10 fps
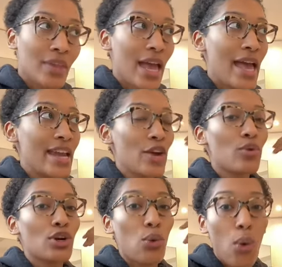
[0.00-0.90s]
and it
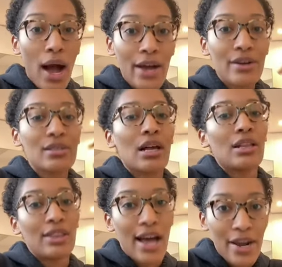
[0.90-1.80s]
requires a
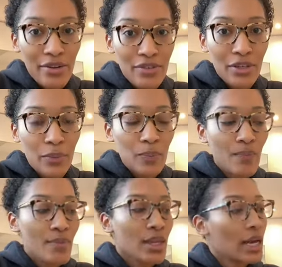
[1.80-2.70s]
lot of you.
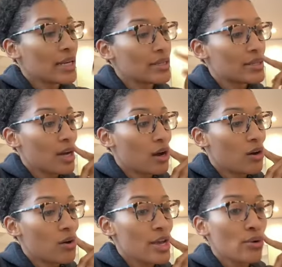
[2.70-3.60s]
And
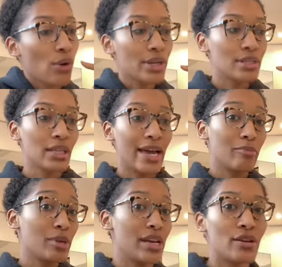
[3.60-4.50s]
so, in order to
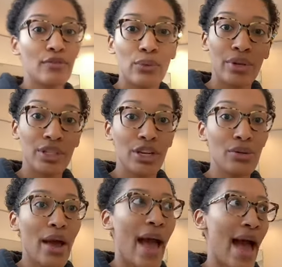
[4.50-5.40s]
like be an influencer, you
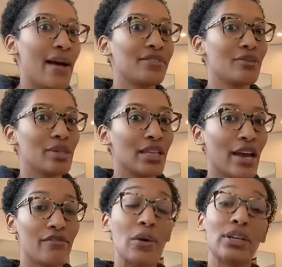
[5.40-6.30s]
have to be
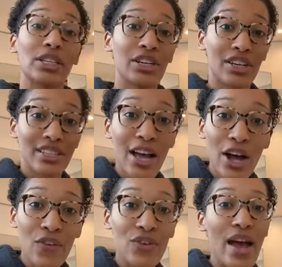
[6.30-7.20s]
like focused on
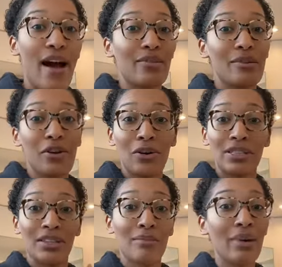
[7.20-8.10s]
yourself, you have to be
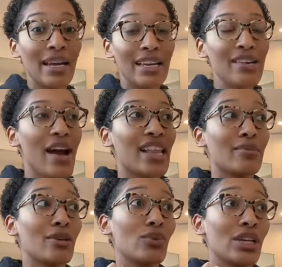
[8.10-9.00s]
focused on the money, you have to
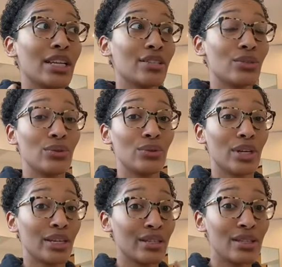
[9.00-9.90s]
be willing to
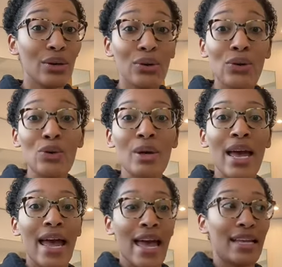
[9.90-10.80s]
consume
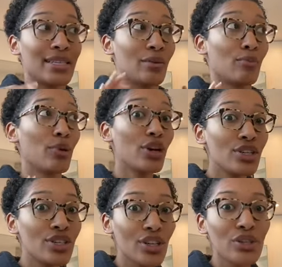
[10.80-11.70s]
and to
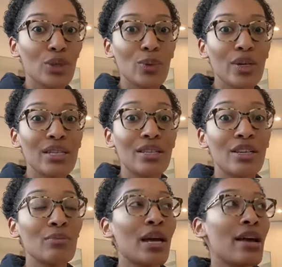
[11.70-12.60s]
push
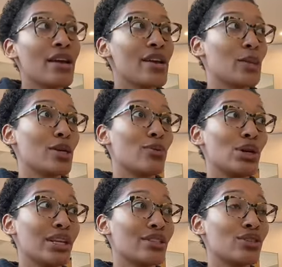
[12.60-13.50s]
consumerism, you have to be
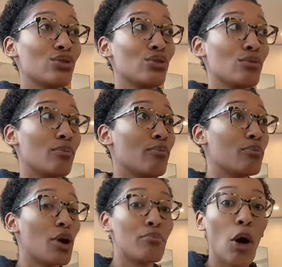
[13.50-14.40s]
willing to
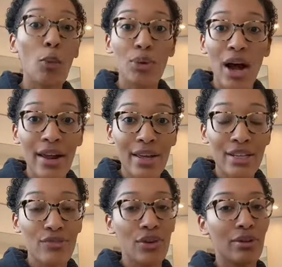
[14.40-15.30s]
promote
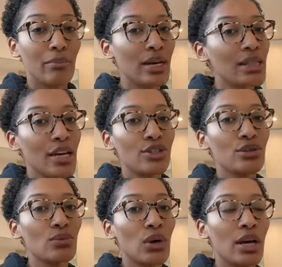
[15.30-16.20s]
products for the money that
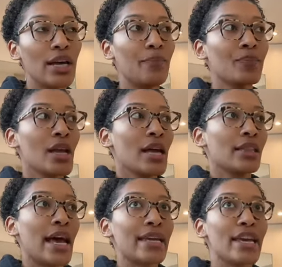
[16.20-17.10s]
you want.
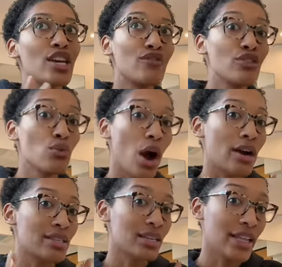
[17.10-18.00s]
Like if you
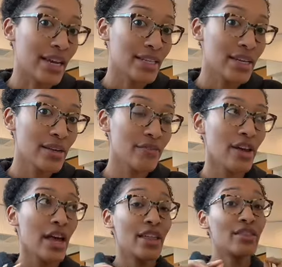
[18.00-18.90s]
are selective,
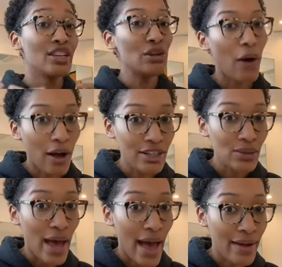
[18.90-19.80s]
then you also
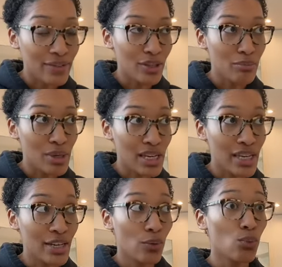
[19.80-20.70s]
have to
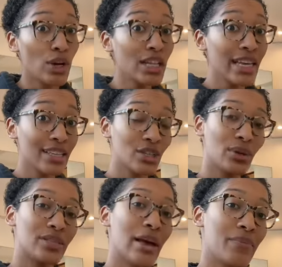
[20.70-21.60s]
be willing to
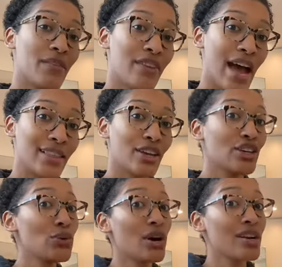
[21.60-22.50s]
accept the fact that
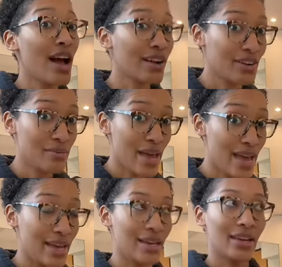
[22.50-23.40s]
you are not going to
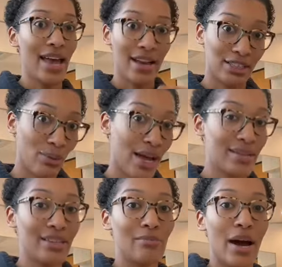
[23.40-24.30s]
make X, Y,
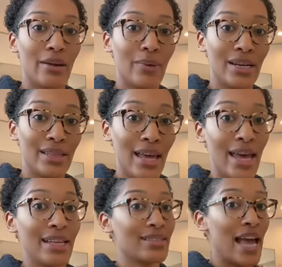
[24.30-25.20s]
and Z amount of money
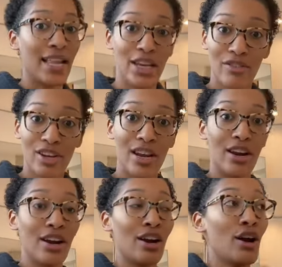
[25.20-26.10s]
that Sally over
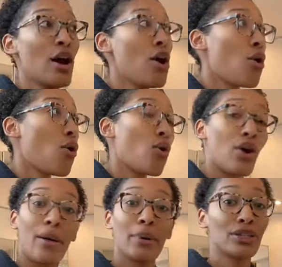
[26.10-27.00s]
here
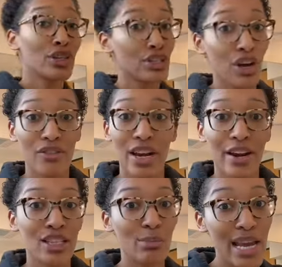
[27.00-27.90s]
or Patricia over here
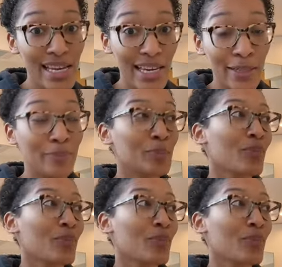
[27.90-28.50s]
is making